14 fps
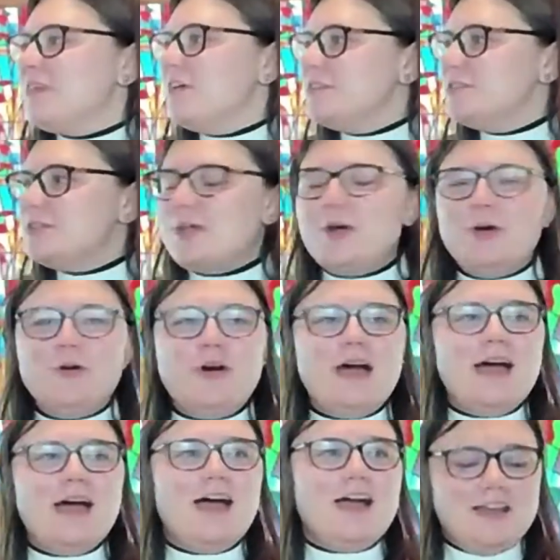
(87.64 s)
So
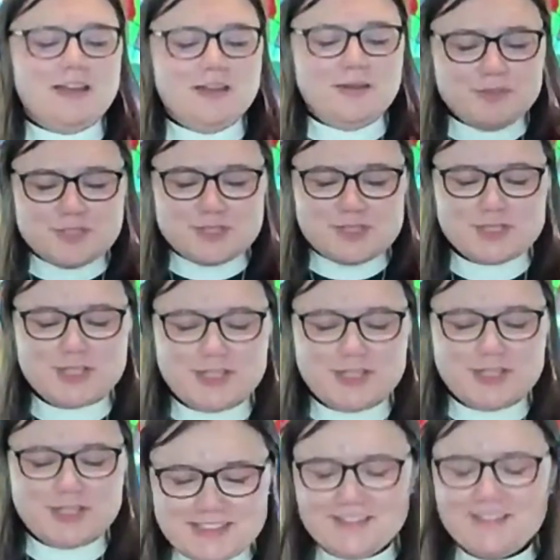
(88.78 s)
I am
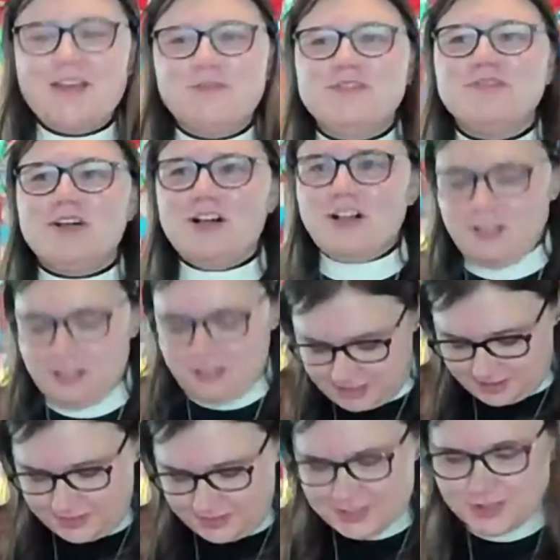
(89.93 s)
certain that we've all
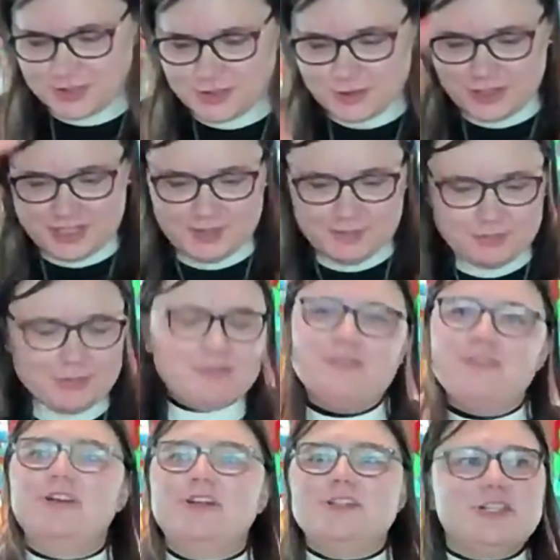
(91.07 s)
heard this story
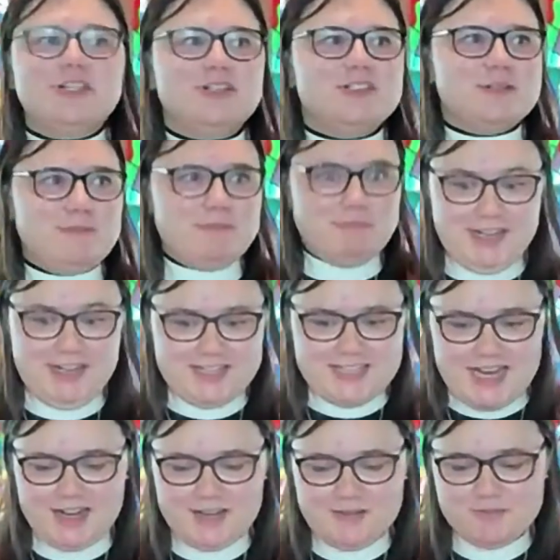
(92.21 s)
before in church many
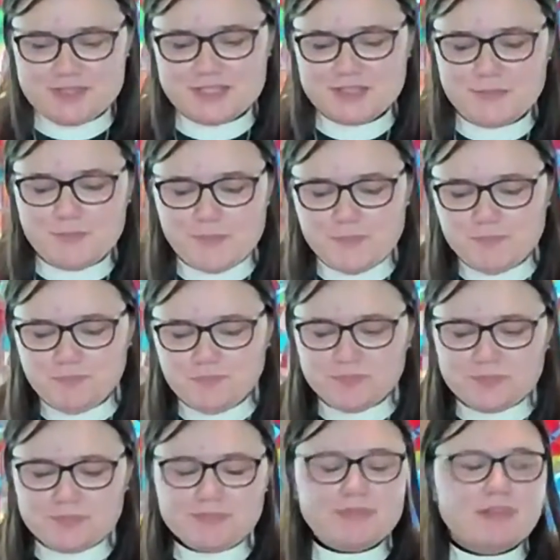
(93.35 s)
times.
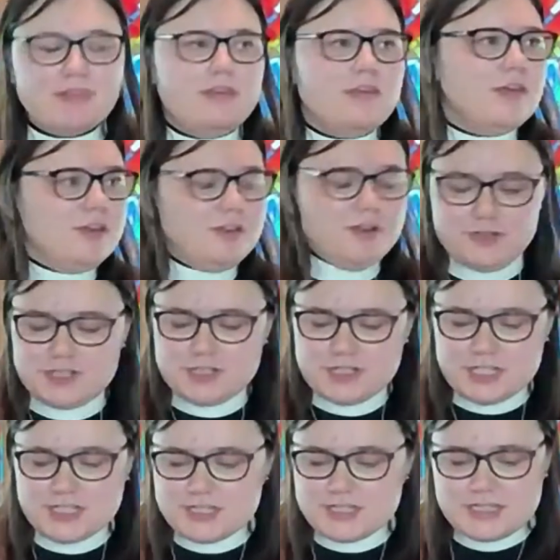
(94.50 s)
You know, as
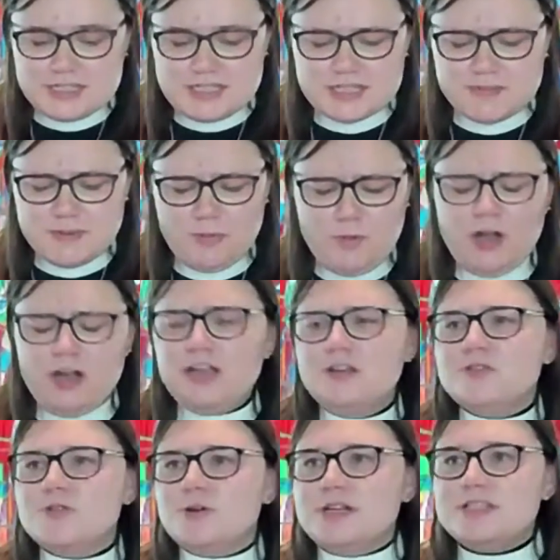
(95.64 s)
Jesus has been walking
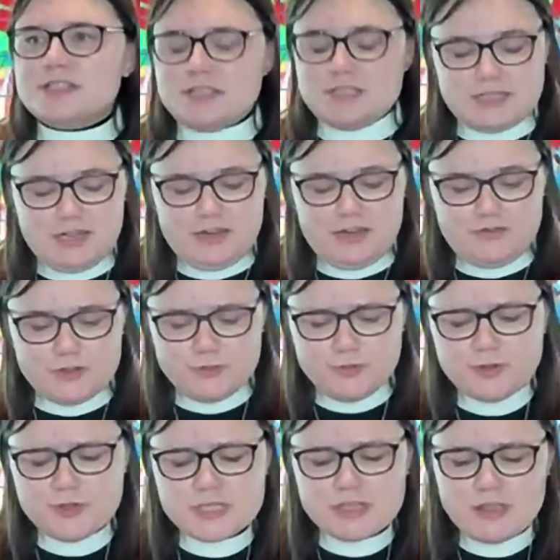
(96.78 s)
towards the city of
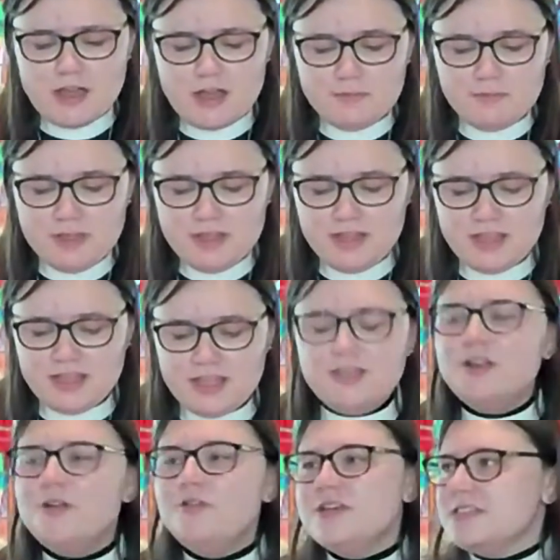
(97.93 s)
Jerusalem, he
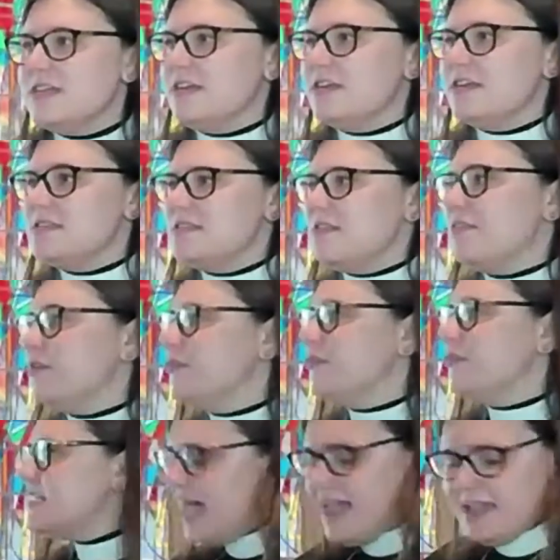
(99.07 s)
notices that there were
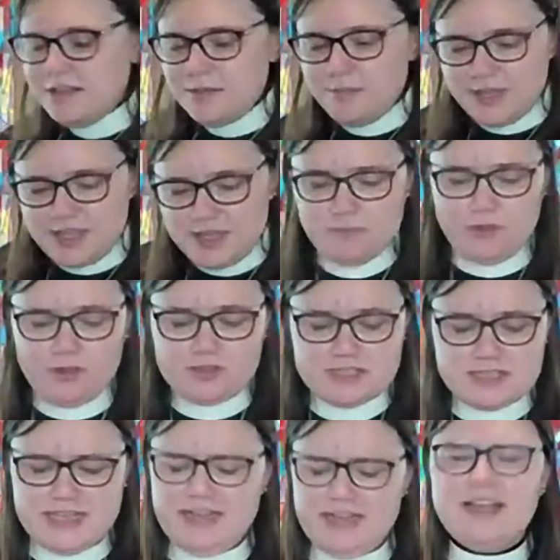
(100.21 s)
10 people
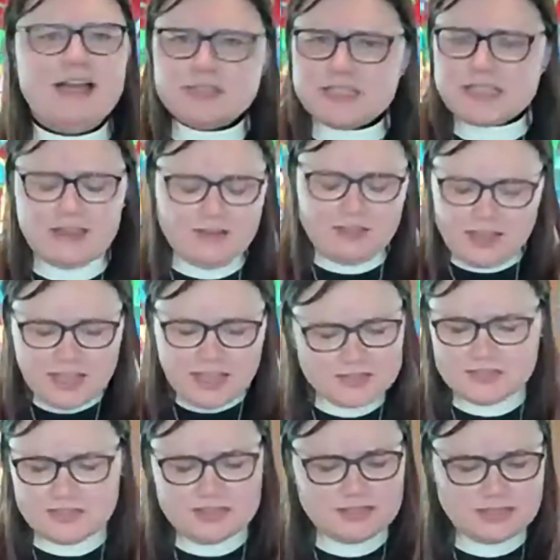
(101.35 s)
standing outside of the
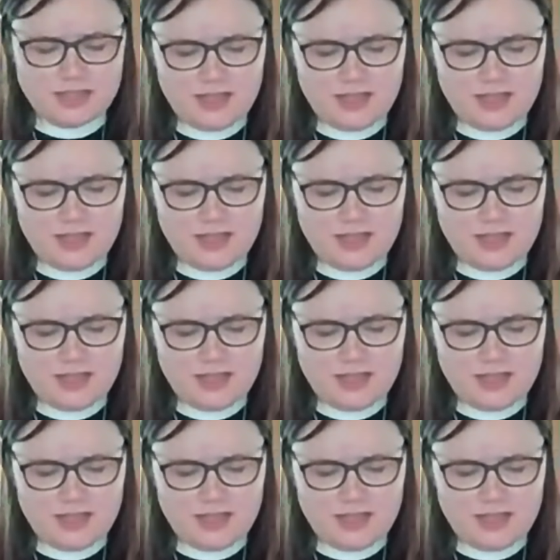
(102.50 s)
gates.